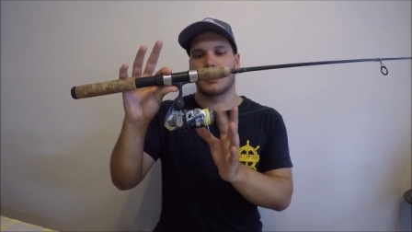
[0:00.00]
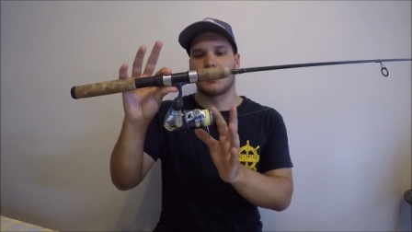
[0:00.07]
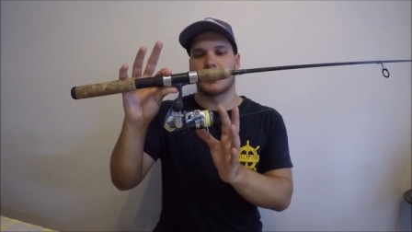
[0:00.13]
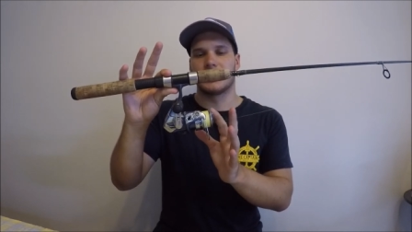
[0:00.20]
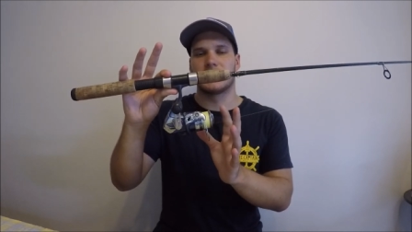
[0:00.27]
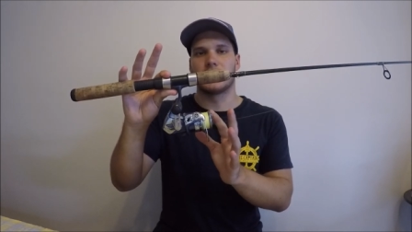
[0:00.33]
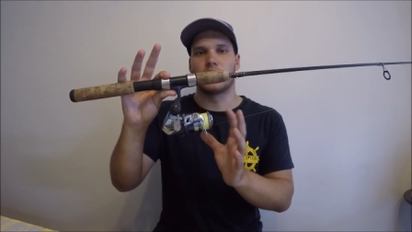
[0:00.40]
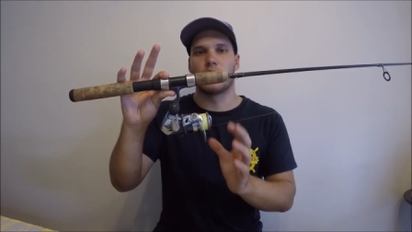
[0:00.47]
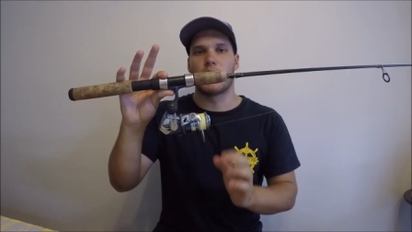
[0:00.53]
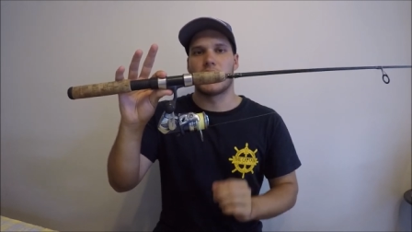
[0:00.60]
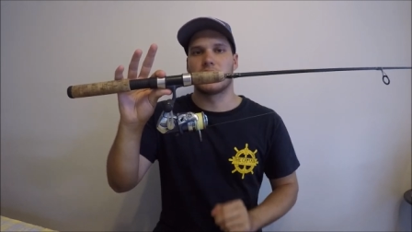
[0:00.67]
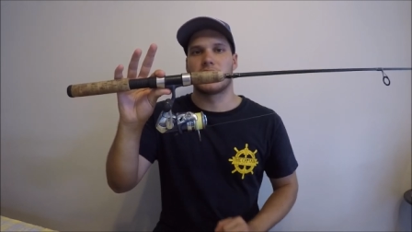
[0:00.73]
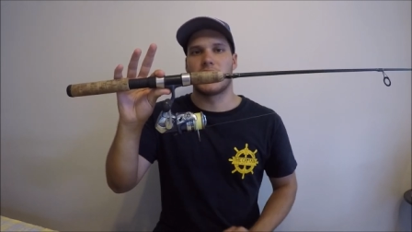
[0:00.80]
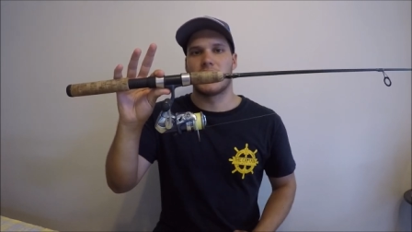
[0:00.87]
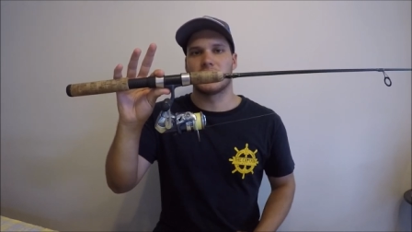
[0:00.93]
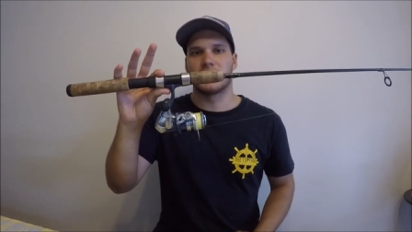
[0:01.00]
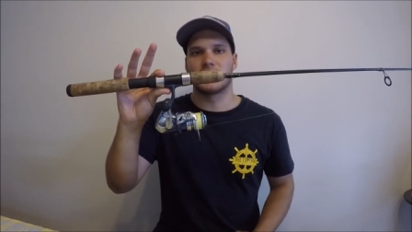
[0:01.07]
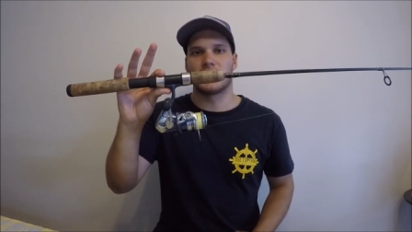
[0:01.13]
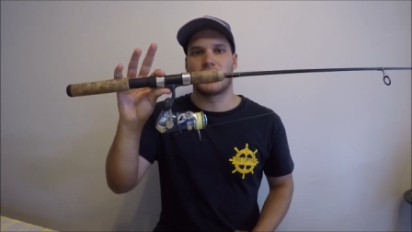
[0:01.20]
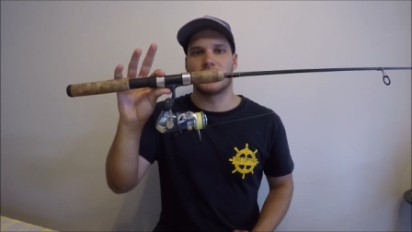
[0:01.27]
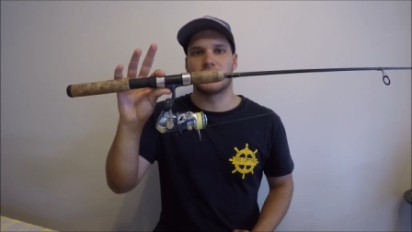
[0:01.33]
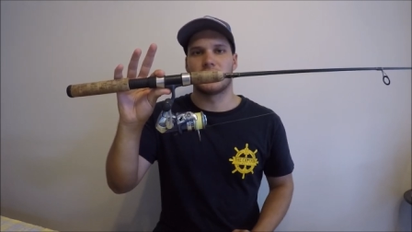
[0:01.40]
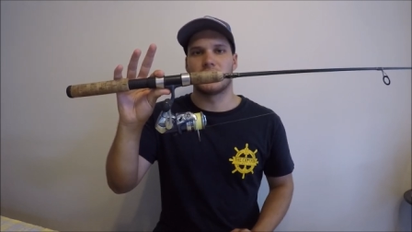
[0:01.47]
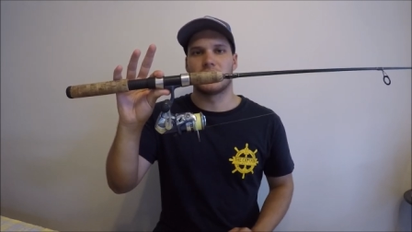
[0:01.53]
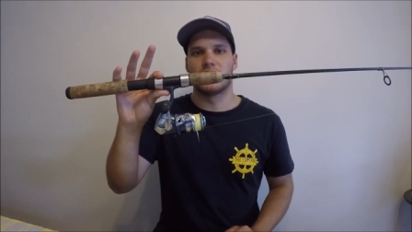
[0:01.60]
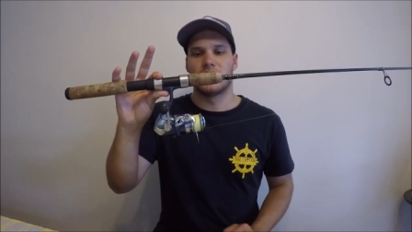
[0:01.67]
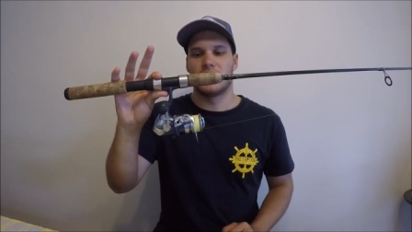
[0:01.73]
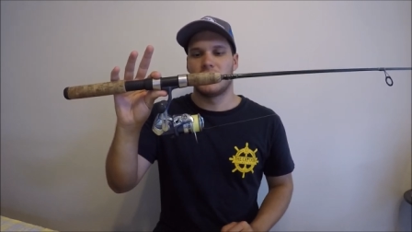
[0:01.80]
on this little one thousand size reel.